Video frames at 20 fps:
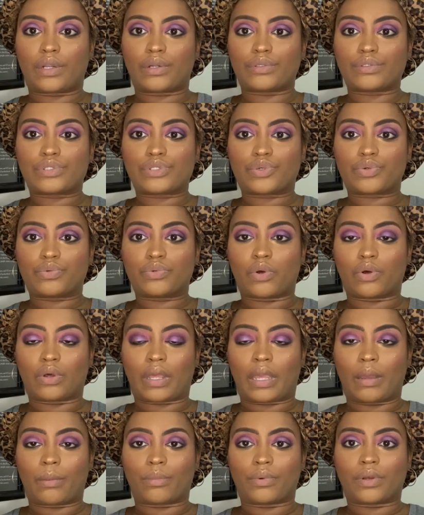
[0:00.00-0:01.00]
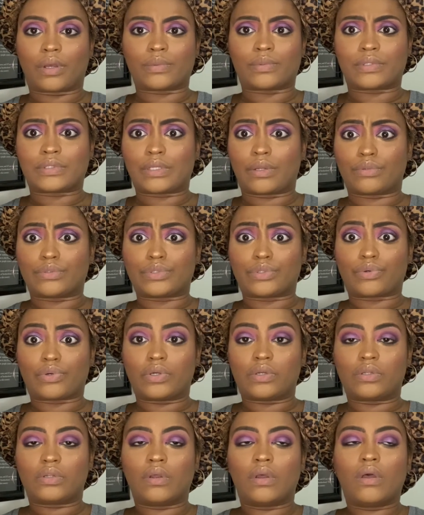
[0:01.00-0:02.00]
on, on camera. I am going to say on
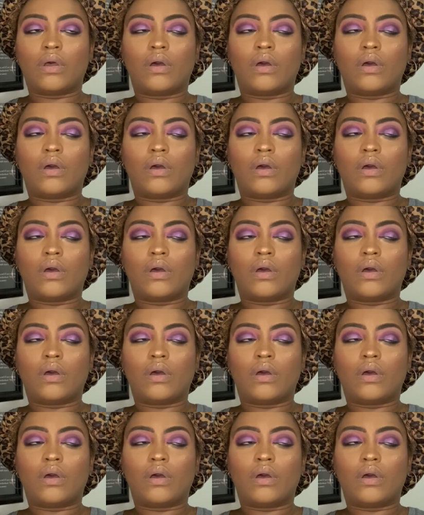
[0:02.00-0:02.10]
screen.